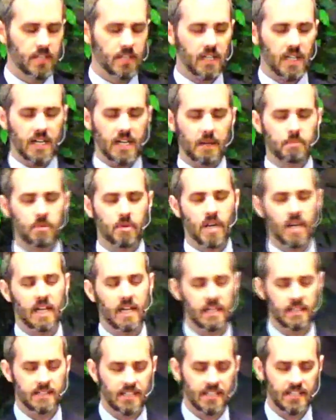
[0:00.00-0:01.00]
God, I
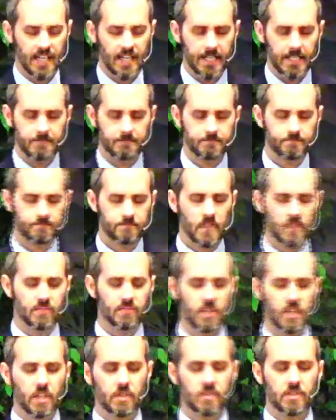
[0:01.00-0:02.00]
pray today
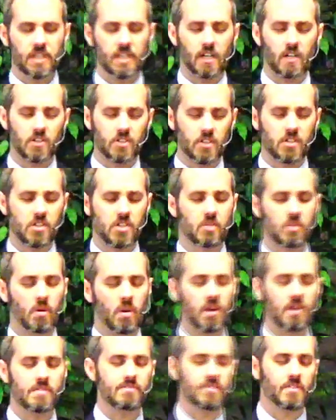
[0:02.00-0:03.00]
for those in our church who
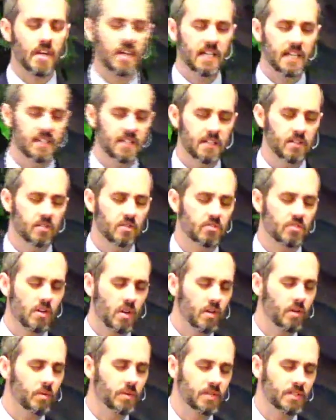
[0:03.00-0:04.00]
are afraid and who
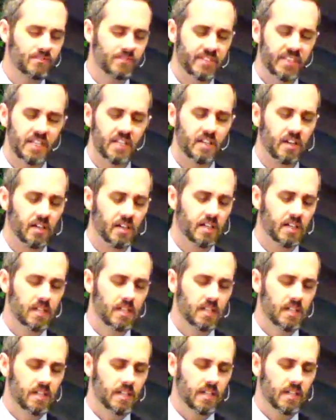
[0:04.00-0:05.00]
struggle with fear.
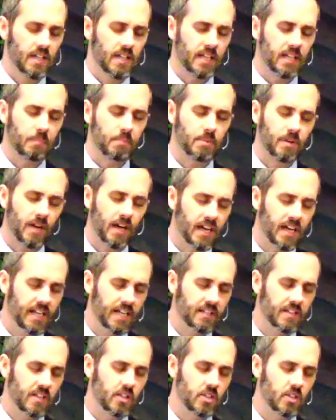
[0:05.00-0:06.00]
God, I
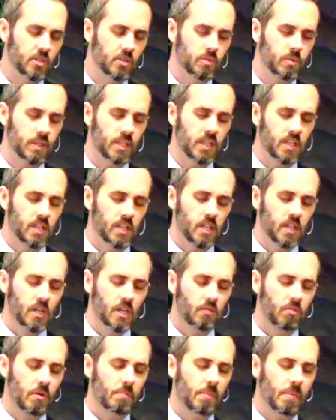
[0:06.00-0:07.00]
pray that you would
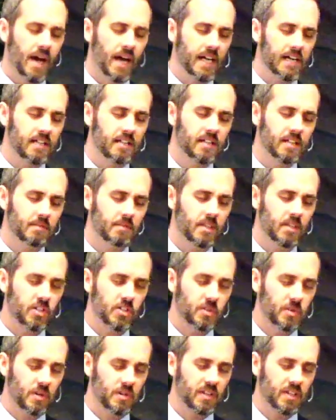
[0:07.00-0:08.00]
remind them that
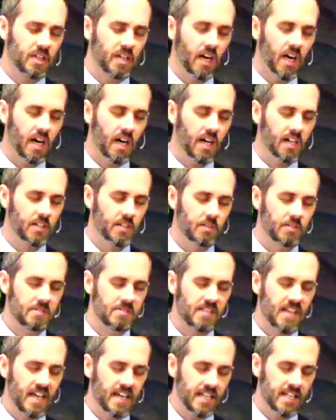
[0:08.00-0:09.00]
you are the God who
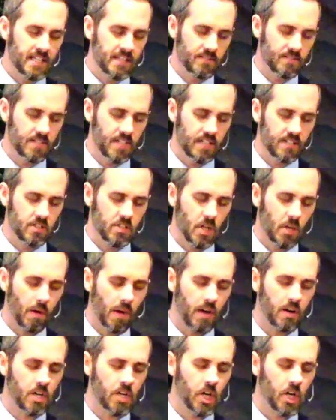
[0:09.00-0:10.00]
saves, and so
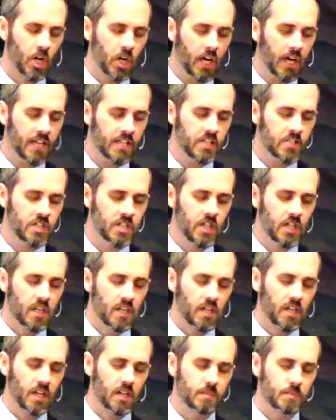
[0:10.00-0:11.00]
our courage
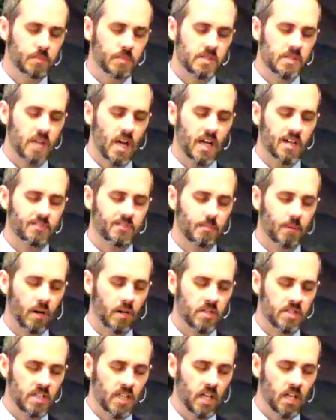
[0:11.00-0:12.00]
comes not from
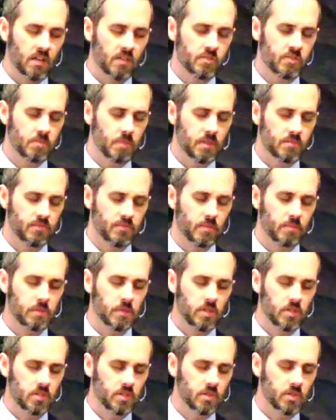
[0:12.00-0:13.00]
ourselves, but from
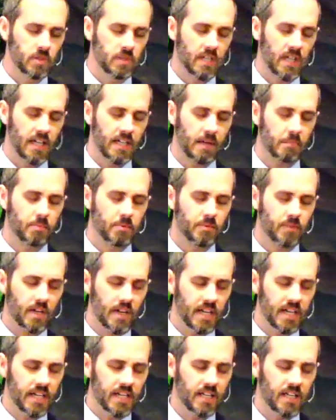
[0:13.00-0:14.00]
you. God, I
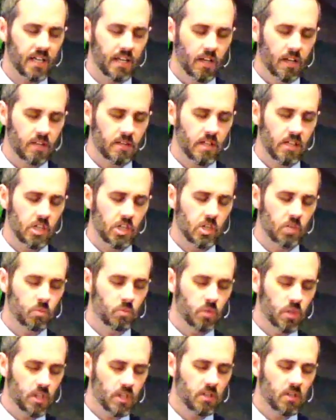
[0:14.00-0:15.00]
pray that you
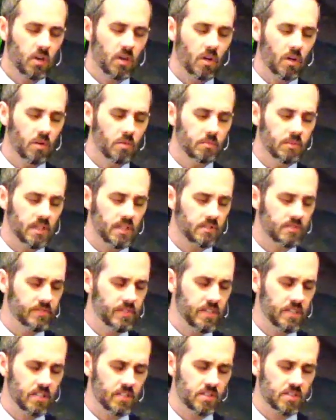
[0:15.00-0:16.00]
would calm their
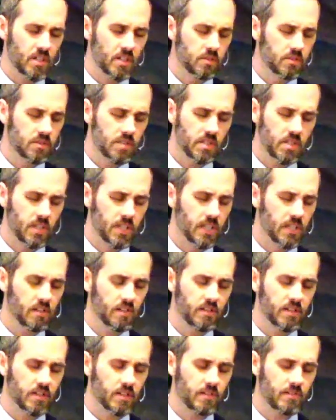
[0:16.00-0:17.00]
fears, those that are
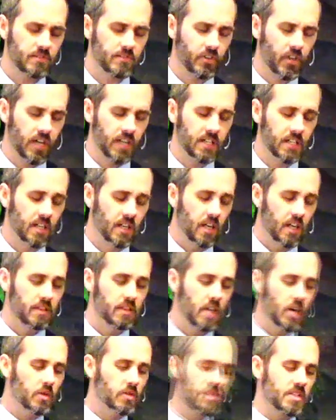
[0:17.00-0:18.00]
here that are afraid,
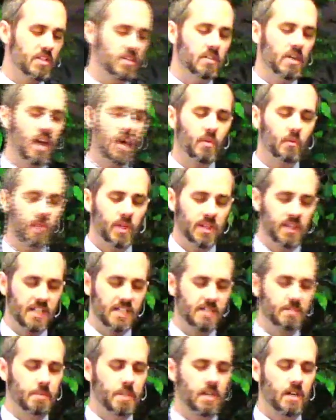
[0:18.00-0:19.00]
those that are not with
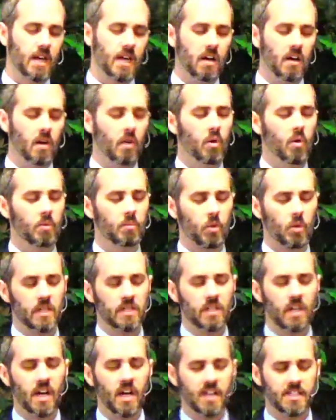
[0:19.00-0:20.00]
us but are at home or
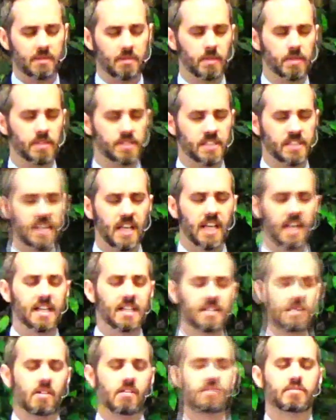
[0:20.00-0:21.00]
in the hospital
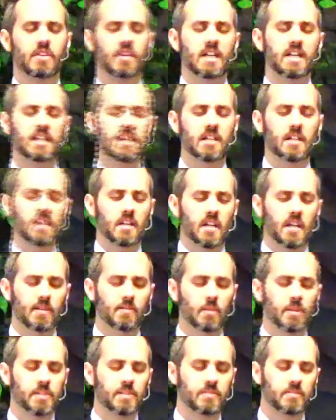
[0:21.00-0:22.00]
today and are afraid
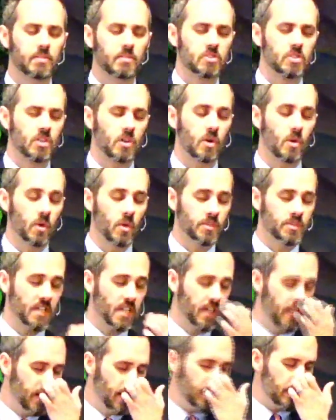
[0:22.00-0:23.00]
of what the future holds.
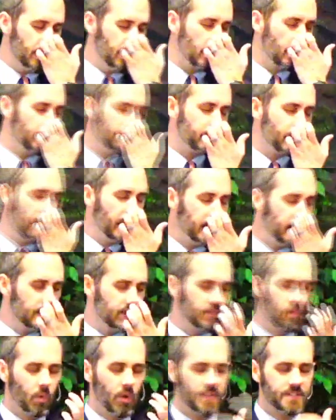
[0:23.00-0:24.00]
They're
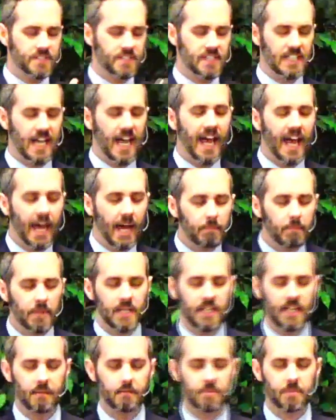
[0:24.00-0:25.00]
afraid of what's going to
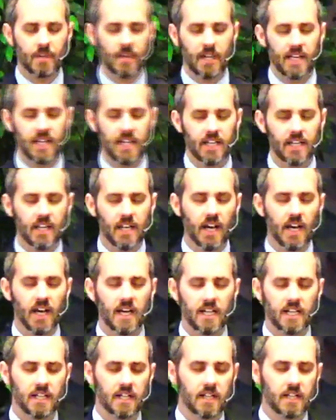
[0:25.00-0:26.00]
happen. I pray,
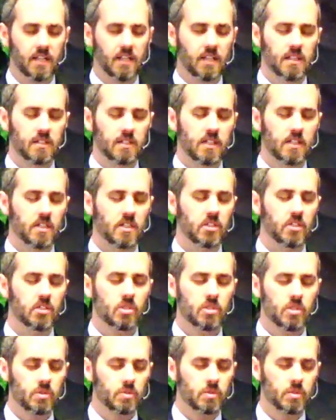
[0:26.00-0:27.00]
God, that
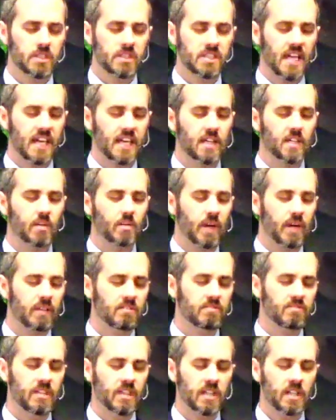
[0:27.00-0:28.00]
you would take away
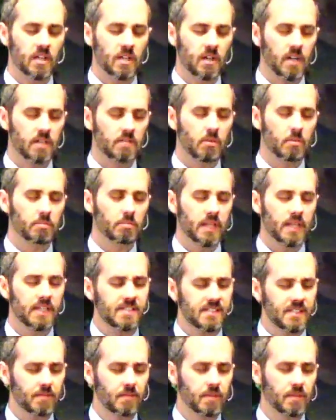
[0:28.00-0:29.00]
fear and
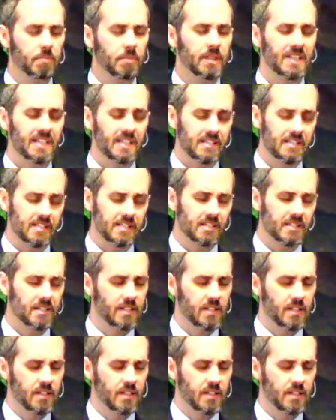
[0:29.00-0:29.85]
replace it with peace.